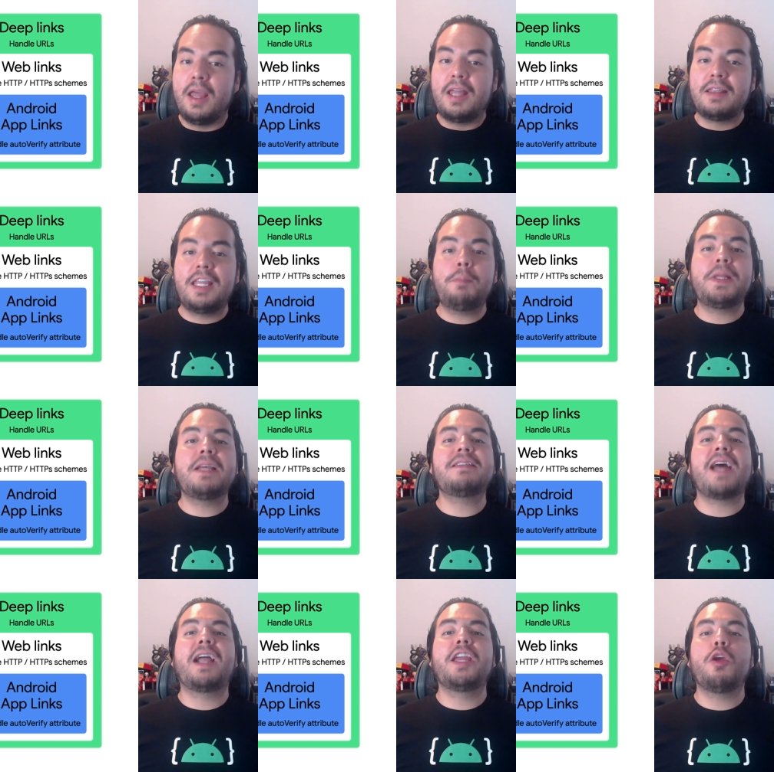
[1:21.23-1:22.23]
Deep links
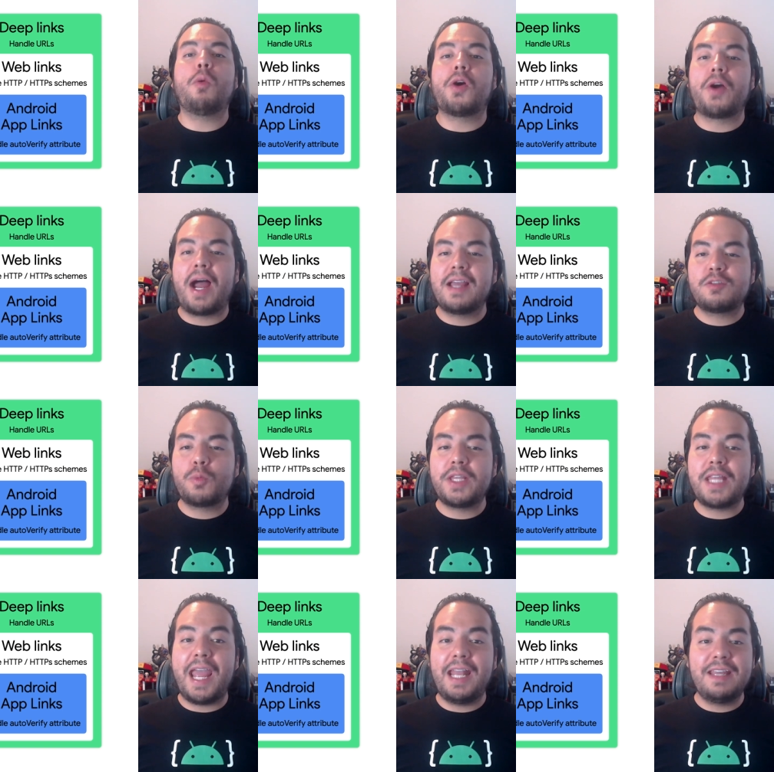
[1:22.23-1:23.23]
are URIs with
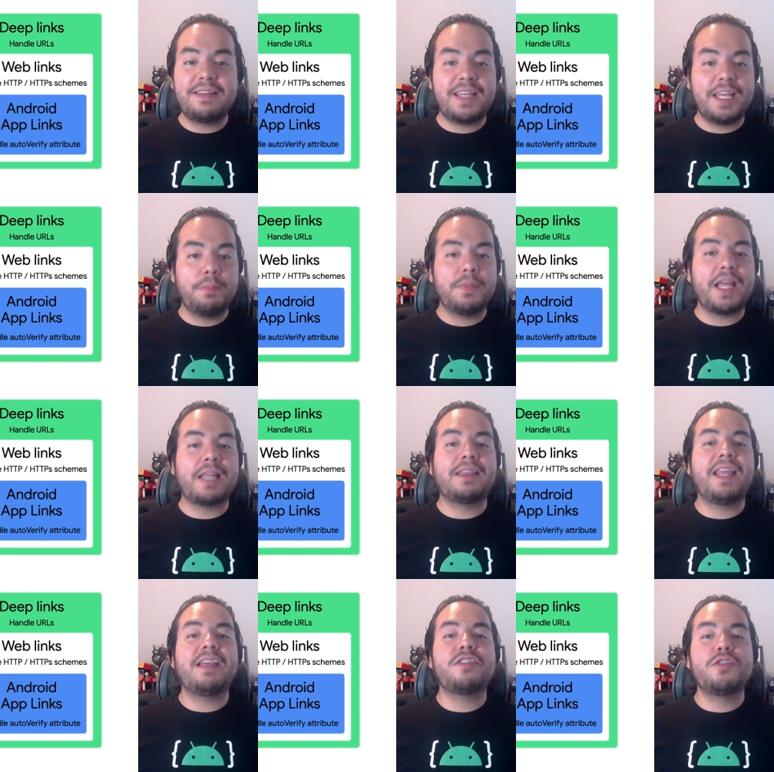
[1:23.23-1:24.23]
any scheme that
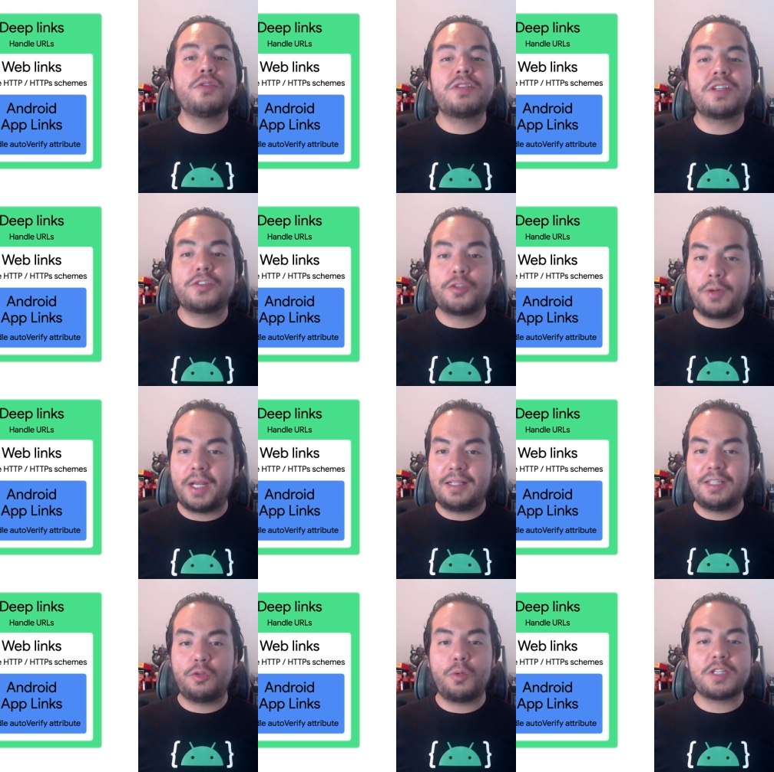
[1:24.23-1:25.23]
takes users directly
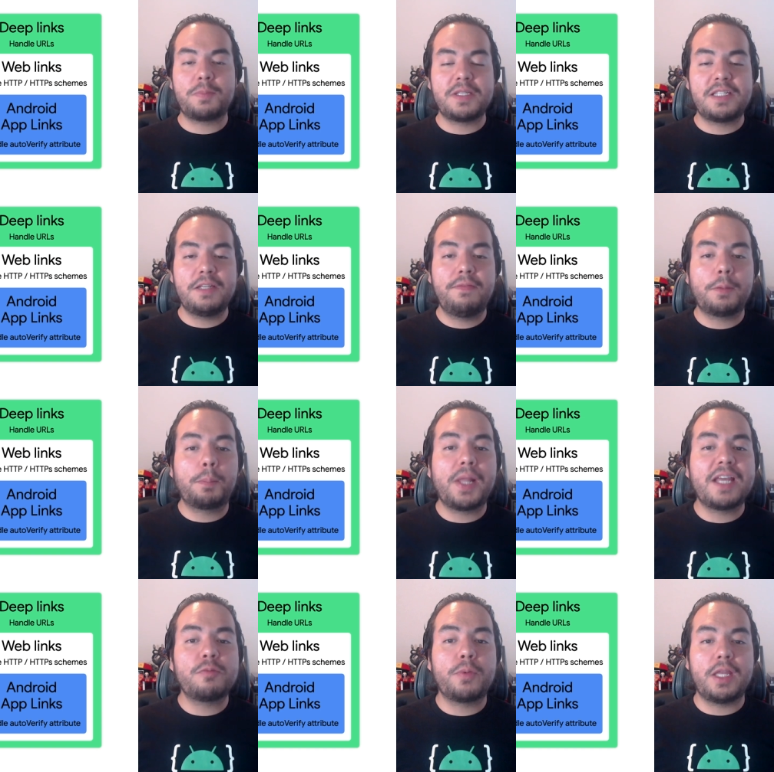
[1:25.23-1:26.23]
to a specific
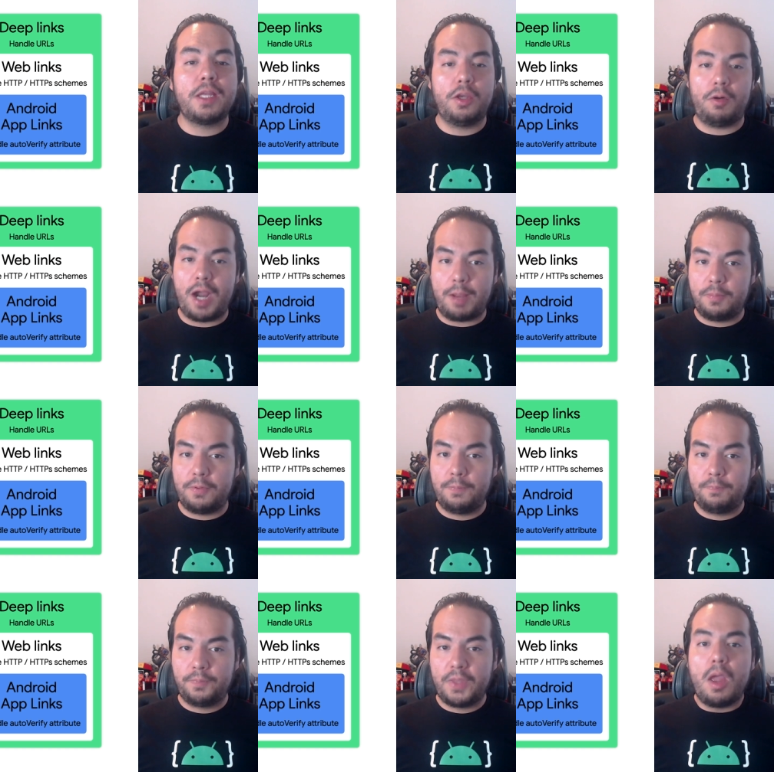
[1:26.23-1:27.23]
place within your app.
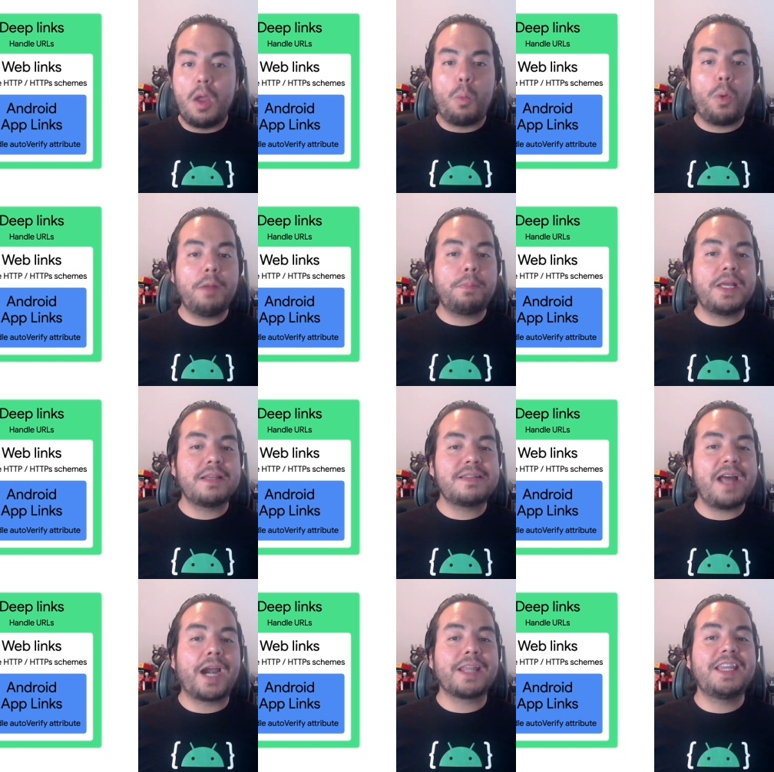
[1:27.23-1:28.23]
Web links
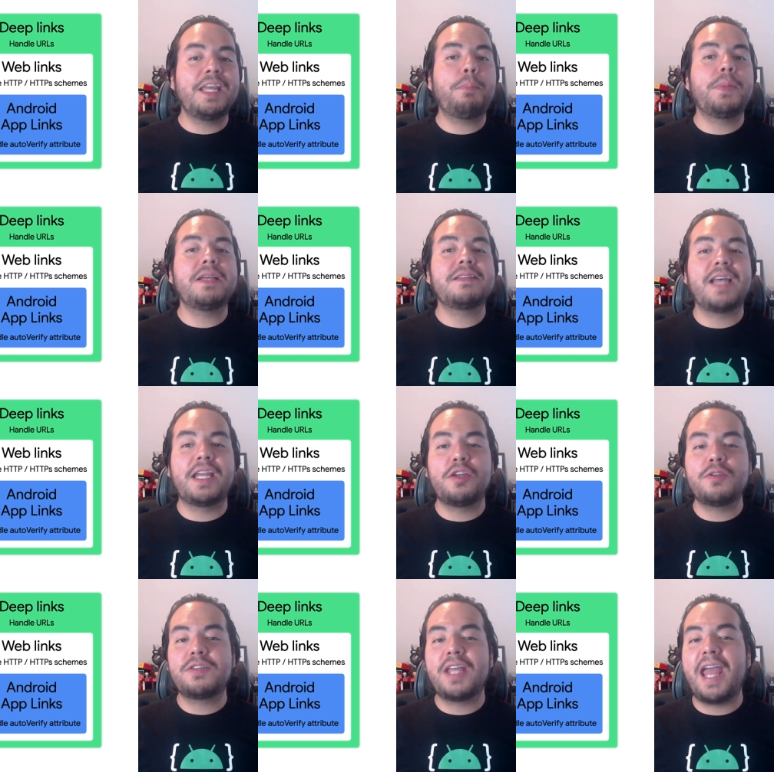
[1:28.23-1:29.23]
are deep links that
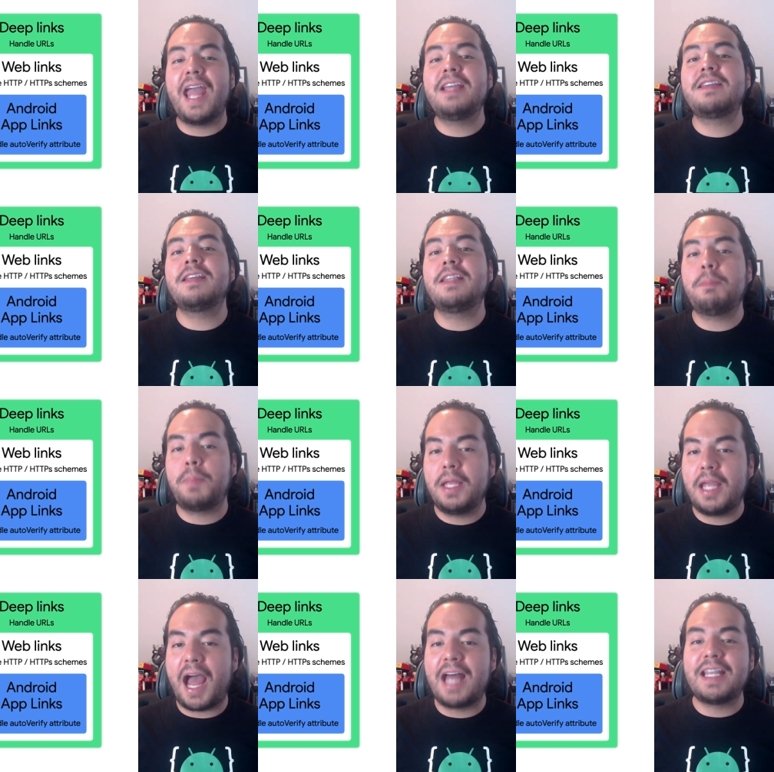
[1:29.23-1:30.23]
use the HTTP
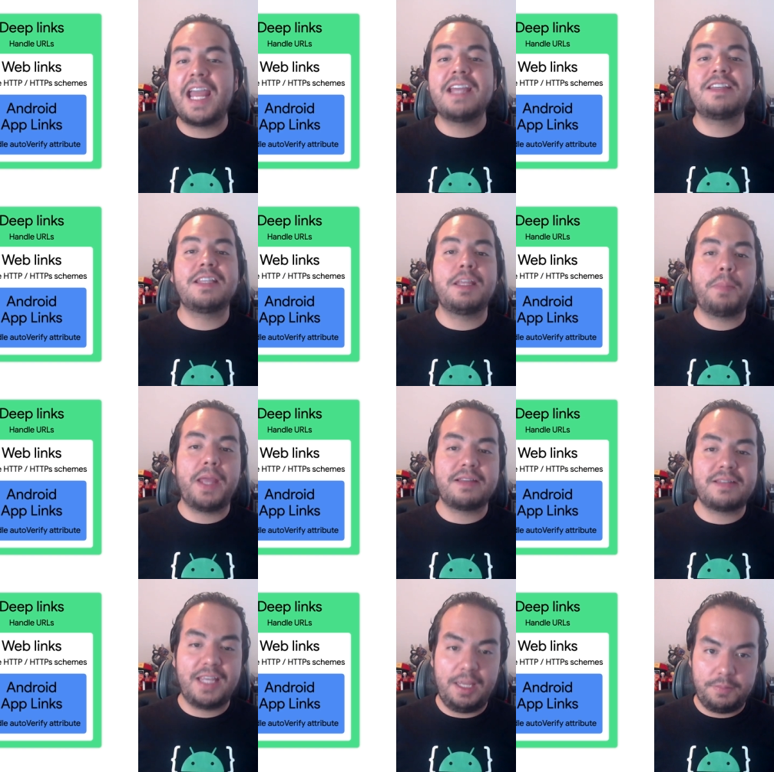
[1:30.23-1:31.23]
and HTTPS
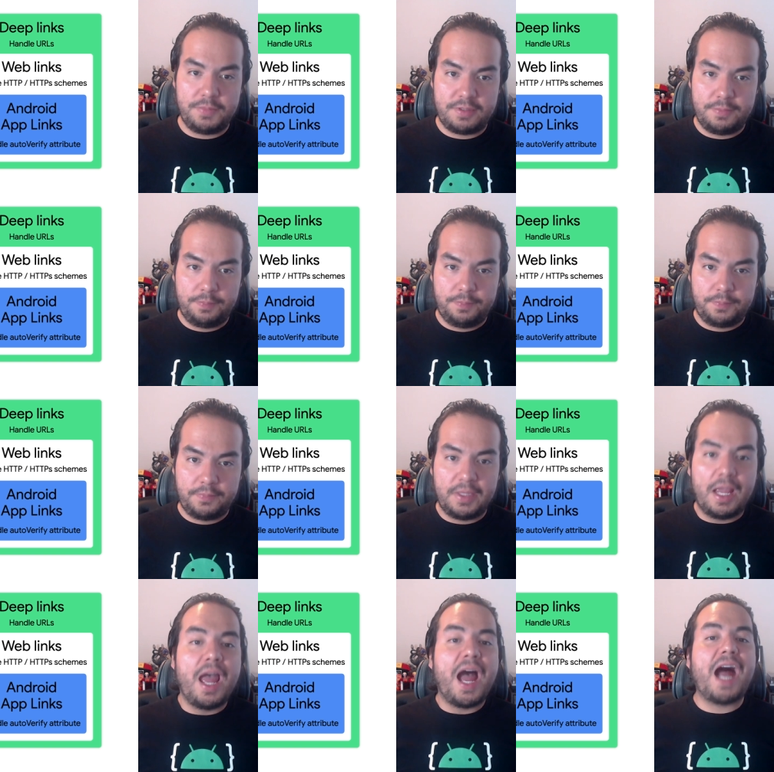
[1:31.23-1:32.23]
schemes.
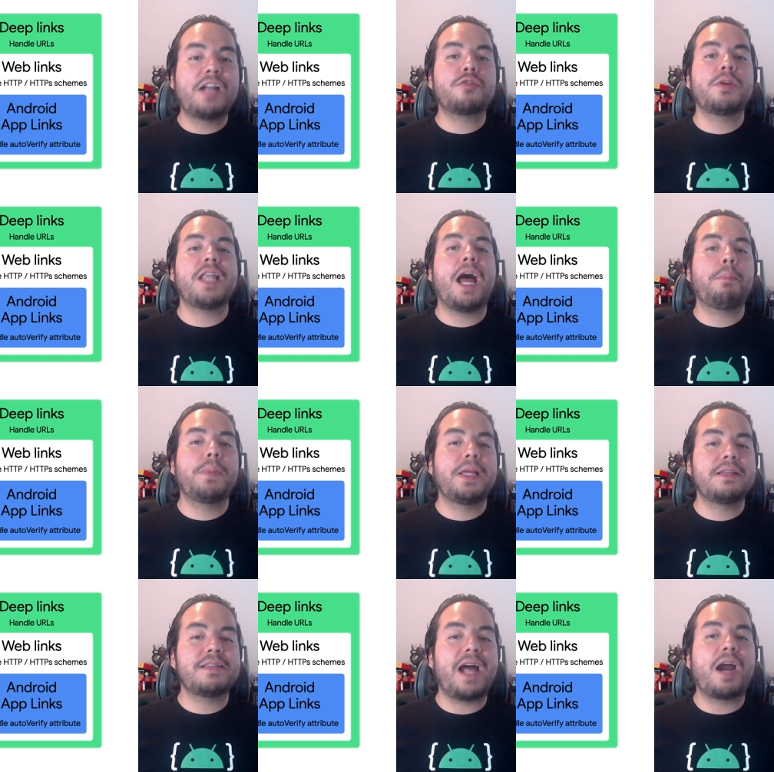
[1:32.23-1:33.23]
Android app
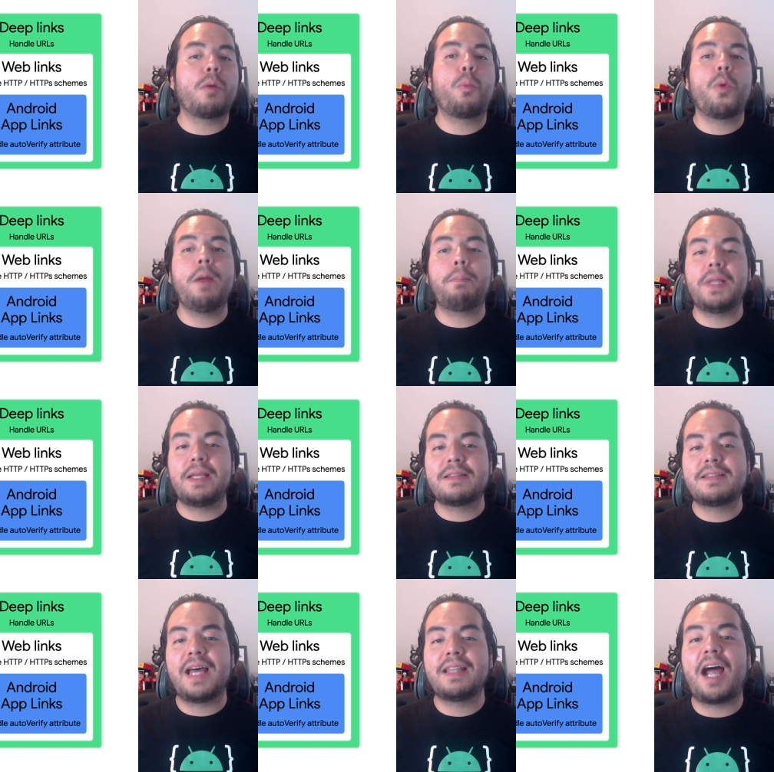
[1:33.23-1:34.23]
links are web links
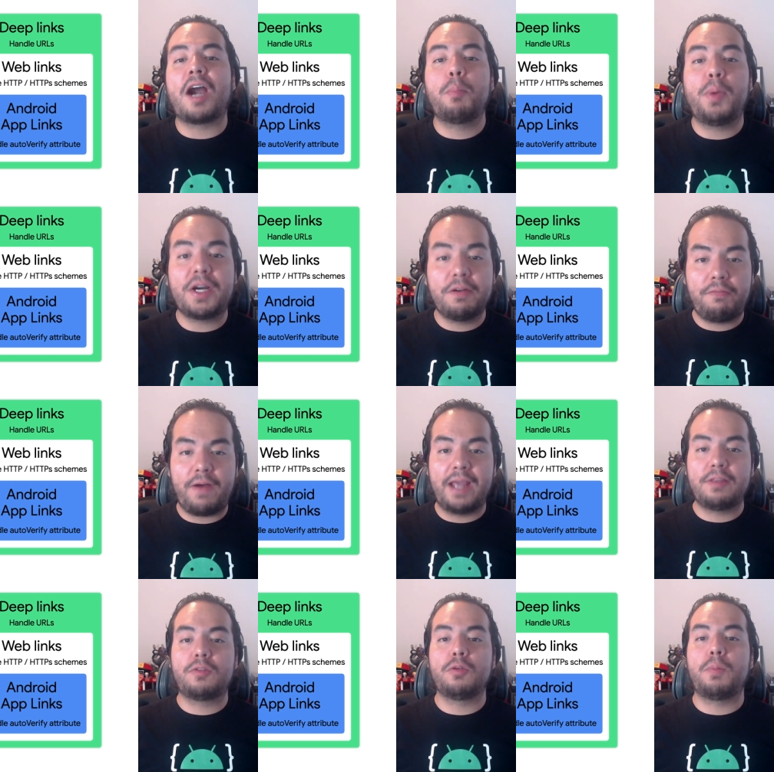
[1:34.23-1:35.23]
that are
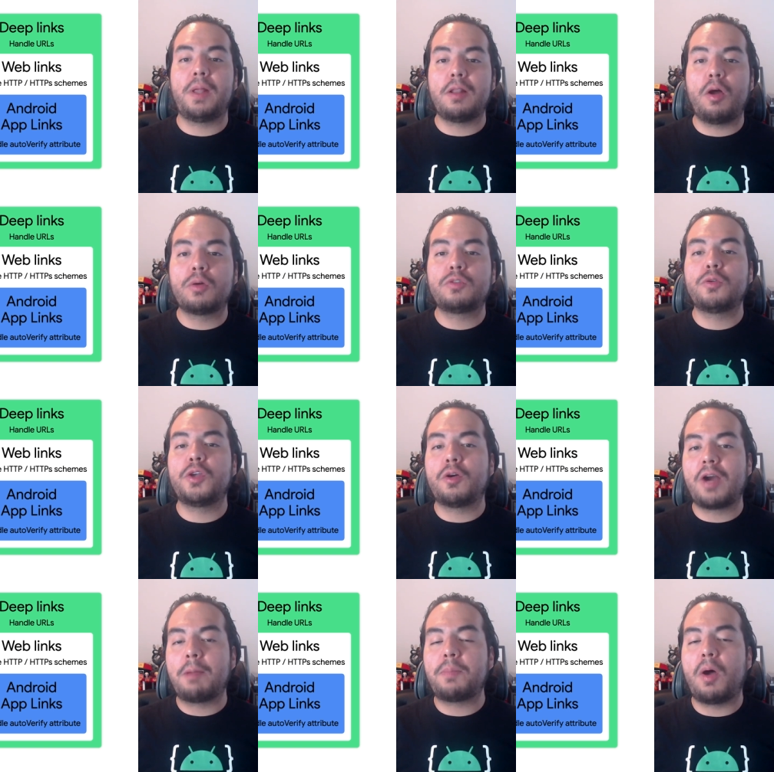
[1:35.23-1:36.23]
verified to belong to your
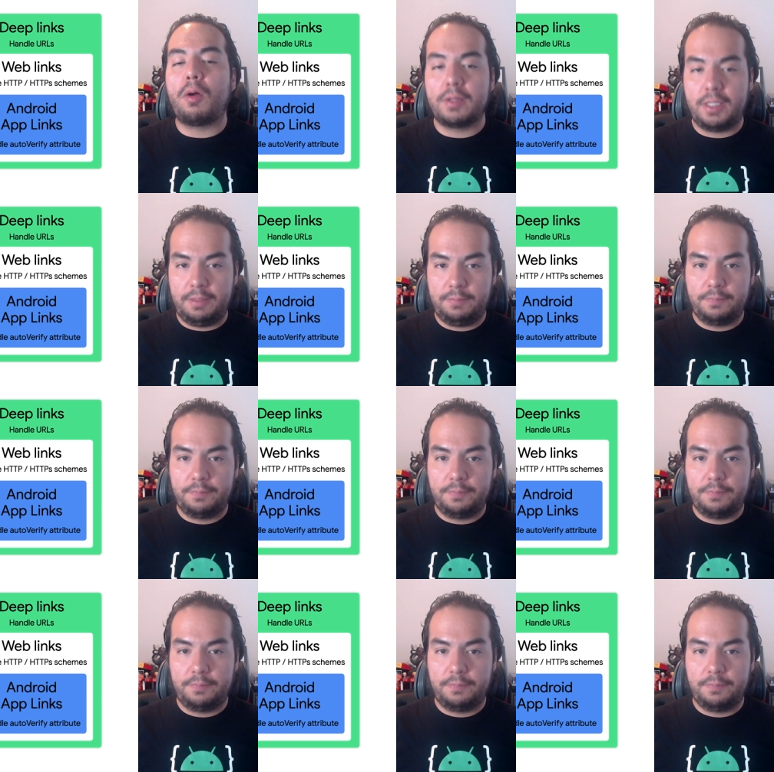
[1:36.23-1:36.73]
app only.